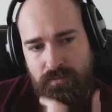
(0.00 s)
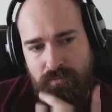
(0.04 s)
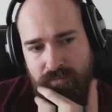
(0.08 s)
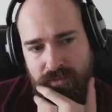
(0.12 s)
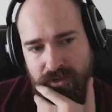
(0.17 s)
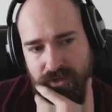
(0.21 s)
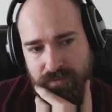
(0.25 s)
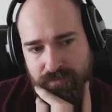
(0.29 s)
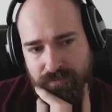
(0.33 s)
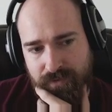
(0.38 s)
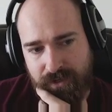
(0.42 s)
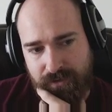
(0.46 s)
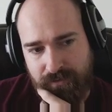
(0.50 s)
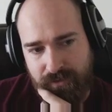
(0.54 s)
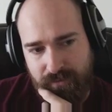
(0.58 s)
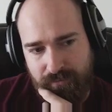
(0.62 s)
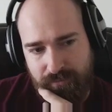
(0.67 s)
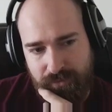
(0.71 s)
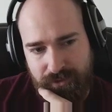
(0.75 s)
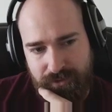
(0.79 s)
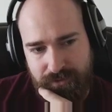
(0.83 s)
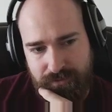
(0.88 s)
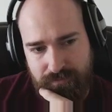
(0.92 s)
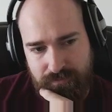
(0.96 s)
Make him fight Great
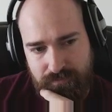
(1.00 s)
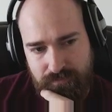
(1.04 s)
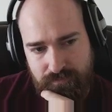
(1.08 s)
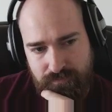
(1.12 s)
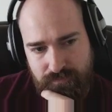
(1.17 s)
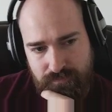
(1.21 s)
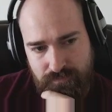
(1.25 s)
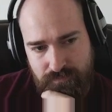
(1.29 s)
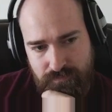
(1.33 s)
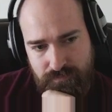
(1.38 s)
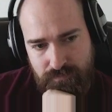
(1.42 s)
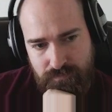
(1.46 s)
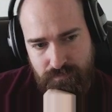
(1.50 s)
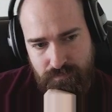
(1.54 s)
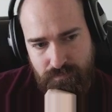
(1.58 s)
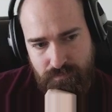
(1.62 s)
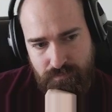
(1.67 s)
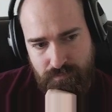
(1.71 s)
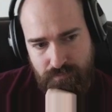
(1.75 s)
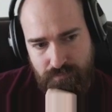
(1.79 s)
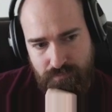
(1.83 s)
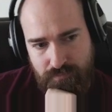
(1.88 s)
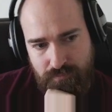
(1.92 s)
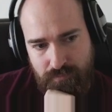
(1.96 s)
Britain.
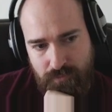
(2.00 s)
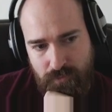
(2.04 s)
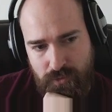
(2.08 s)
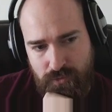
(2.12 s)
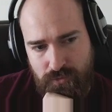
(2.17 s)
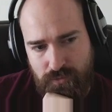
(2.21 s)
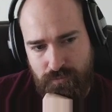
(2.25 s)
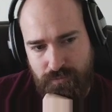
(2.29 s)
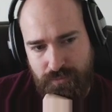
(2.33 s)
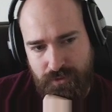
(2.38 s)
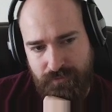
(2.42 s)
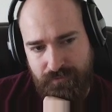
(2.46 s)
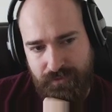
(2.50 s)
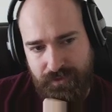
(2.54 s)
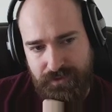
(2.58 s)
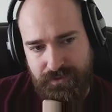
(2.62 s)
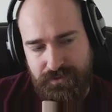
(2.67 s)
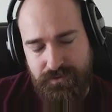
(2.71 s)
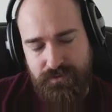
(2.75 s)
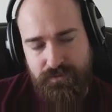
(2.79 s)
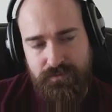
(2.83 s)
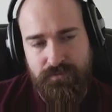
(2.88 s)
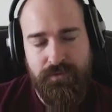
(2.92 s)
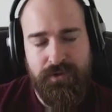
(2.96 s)
Ooh,
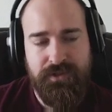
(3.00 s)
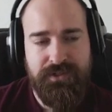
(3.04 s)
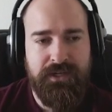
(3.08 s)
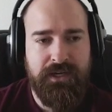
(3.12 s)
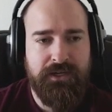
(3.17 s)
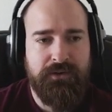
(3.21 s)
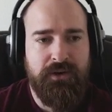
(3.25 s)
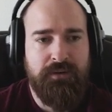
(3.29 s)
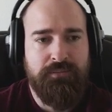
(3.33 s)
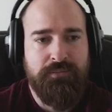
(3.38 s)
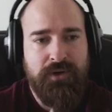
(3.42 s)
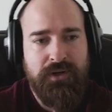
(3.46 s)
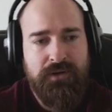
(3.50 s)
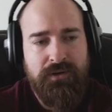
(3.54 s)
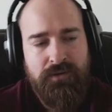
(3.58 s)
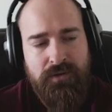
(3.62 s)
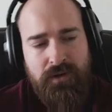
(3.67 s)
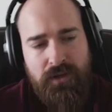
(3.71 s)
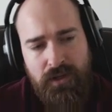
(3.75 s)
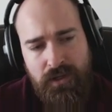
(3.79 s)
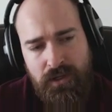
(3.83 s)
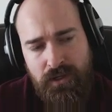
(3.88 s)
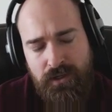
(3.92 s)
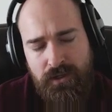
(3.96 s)
perfect. If we attack Great
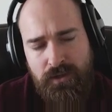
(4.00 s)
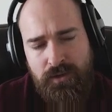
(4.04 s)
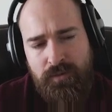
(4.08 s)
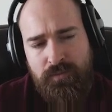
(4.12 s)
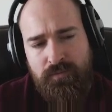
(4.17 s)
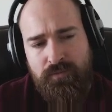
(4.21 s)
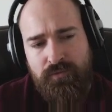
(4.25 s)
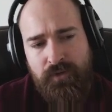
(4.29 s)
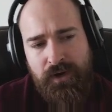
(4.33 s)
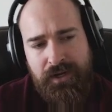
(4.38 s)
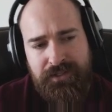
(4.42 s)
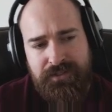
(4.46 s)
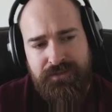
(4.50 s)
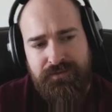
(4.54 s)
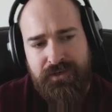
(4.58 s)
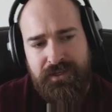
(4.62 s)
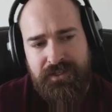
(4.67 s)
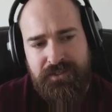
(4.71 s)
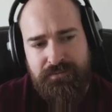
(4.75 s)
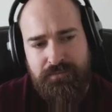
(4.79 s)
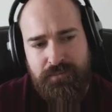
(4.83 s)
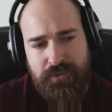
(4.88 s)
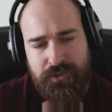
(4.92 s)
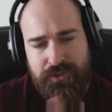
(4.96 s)
Britain, France
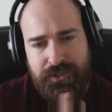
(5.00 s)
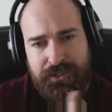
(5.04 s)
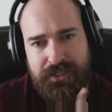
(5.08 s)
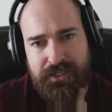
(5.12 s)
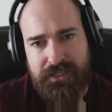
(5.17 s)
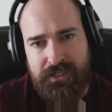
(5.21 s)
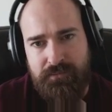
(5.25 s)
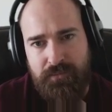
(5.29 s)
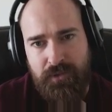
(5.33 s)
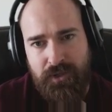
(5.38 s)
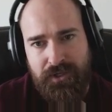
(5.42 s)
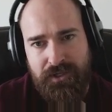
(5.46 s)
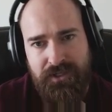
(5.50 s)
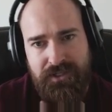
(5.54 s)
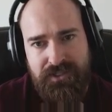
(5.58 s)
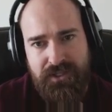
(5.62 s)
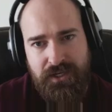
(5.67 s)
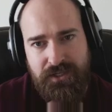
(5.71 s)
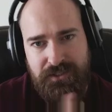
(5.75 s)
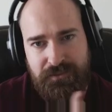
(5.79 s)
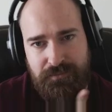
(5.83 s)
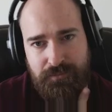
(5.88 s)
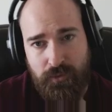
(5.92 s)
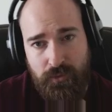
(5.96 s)
fights Burgundy. Burgundy's
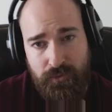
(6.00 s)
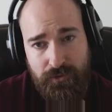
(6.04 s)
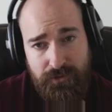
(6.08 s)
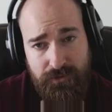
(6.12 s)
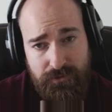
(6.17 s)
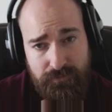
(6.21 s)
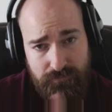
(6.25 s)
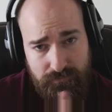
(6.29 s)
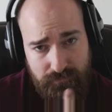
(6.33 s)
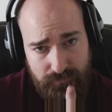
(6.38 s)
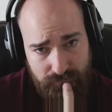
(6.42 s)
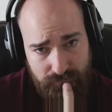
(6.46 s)
on his border.